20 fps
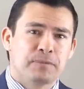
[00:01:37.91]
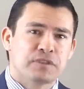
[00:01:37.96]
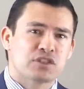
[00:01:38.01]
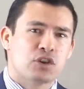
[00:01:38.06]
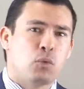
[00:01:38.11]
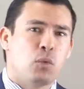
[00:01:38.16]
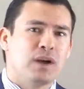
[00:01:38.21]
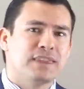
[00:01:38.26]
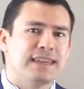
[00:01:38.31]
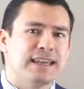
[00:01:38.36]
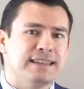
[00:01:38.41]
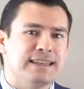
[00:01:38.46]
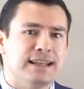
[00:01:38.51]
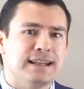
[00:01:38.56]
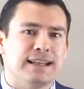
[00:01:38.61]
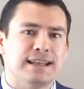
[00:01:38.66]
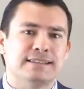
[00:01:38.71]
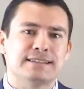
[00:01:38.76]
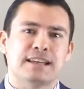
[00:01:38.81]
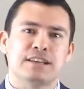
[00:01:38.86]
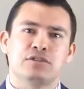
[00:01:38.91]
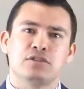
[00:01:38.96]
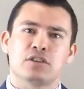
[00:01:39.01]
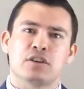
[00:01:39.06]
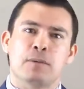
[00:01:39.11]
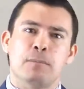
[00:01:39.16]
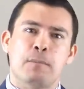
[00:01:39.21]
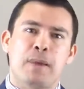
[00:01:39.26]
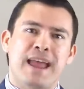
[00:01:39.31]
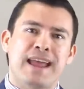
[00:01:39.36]
So what they did is they
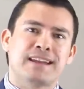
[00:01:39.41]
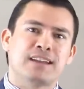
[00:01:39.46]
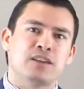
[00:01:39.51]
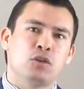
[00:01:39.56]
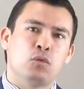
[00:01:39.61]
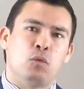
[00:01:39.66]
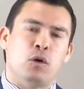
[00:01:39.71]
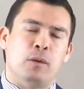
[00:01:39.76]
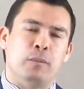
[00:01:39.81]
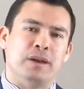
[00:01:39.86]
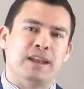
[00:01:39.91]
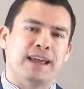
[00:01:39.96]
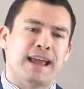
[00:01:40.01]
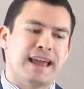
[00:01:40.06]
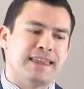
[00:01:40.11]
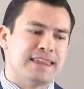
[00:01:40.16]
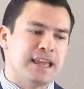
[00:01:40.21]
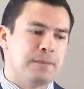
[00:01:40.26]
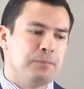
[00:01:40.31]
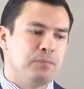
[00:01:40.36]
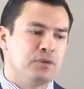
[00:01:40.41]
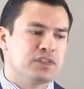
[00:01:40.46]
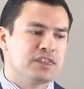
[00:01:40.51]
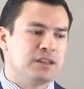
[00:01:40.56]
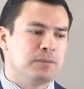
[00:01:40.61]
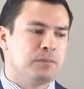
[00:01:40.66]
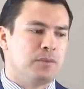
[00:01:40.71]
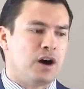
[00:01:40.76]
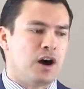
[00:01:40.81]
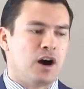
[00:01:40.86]
took a man and a woman and they put
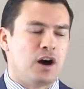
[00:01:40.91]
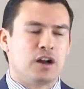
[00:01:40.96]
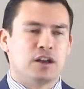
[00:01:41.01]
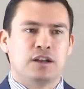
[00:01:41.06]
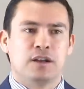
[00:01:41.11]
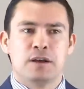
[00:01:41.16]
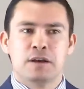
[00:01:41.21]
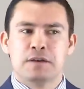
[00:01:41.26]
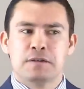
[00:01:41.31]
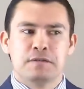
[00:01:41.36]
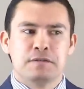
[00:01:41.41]
them on,